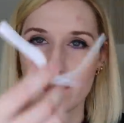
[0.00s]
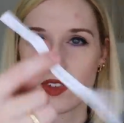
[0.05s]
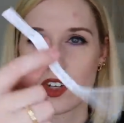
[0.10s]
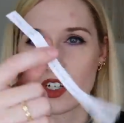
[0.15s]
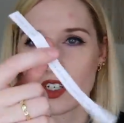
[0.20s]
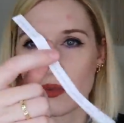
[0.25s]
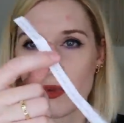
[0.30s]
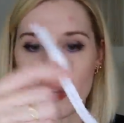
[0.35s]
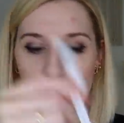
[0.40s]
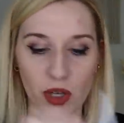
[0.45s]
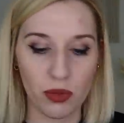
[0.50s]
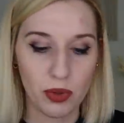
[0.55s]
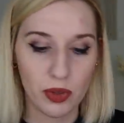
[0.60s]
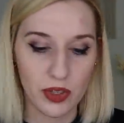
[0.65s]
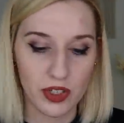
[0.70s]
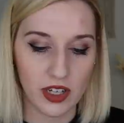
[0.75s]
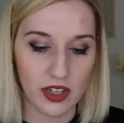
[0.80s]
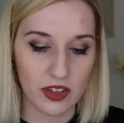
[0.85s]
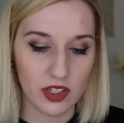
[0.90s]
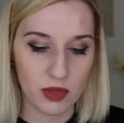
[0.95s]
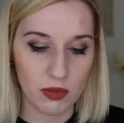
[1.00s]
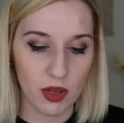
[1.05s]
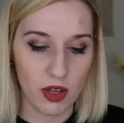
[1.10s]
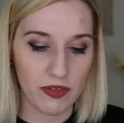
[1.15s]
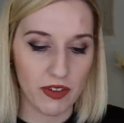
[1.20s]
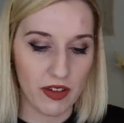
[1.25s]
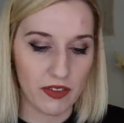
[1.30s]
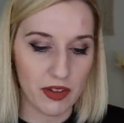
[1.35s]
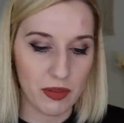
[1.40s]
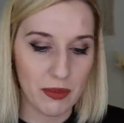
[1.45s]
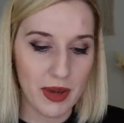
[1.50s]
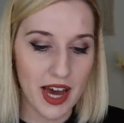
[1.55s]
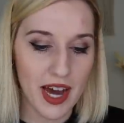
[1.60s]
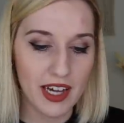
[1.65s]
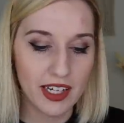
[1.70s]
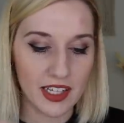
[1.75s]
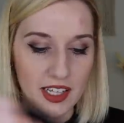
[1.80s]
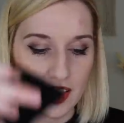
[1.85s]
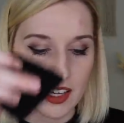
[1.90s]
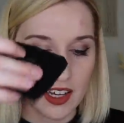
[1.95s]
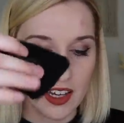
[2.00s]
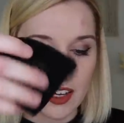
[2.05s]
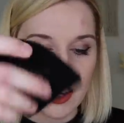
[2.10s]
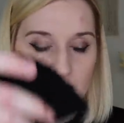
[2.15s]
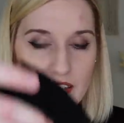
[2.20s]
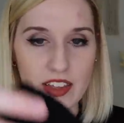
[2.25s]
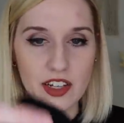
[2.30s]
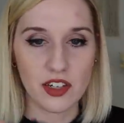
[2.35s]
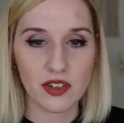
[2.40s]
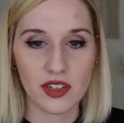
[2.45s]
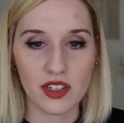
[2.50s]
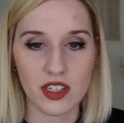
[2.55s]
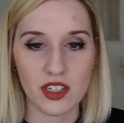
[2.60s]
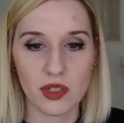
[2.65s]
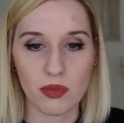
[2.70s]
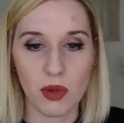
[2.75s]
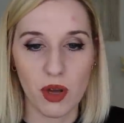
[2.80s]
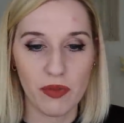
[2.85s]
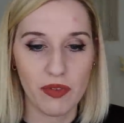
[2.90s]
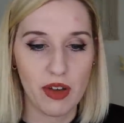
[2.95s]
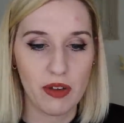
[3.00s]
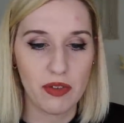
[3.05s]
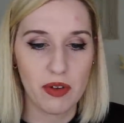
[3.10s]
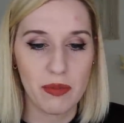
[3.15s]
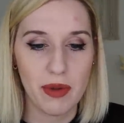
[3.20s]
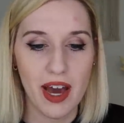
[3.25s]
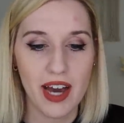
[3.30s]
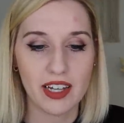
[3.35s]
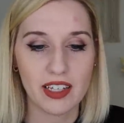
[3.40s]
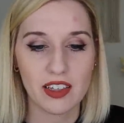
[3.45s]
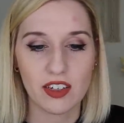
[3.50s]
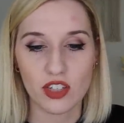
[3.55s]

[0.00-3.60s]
talk about her pulling out the small velvet bag, and then you get the small velvet bag.